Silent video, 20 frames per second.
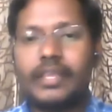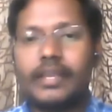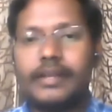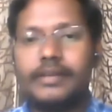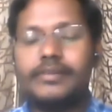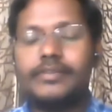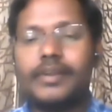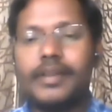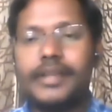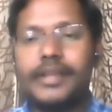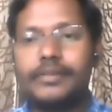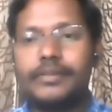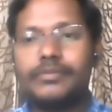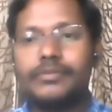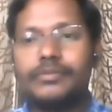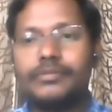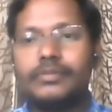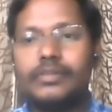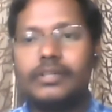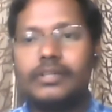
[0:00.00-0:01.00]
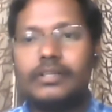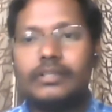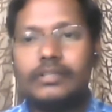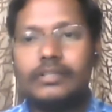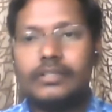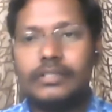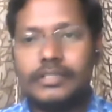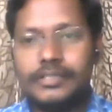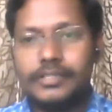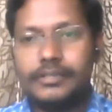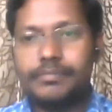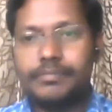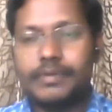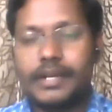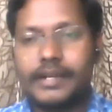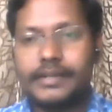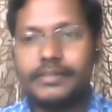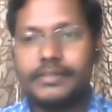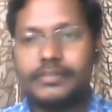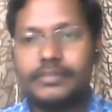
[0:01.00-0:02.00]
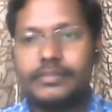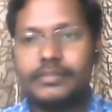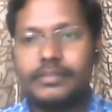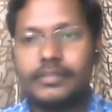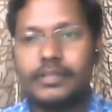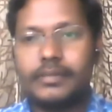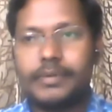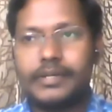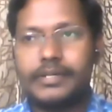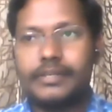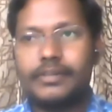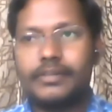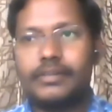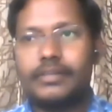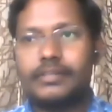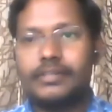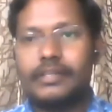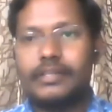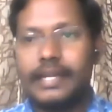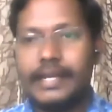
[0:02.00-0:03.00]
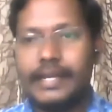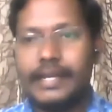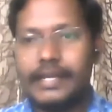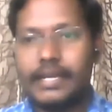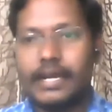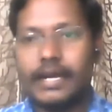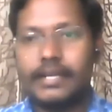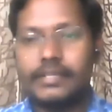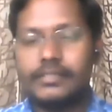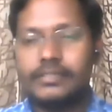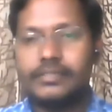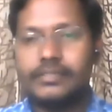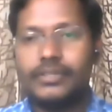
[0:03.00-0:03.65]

and trying to interpret the particular data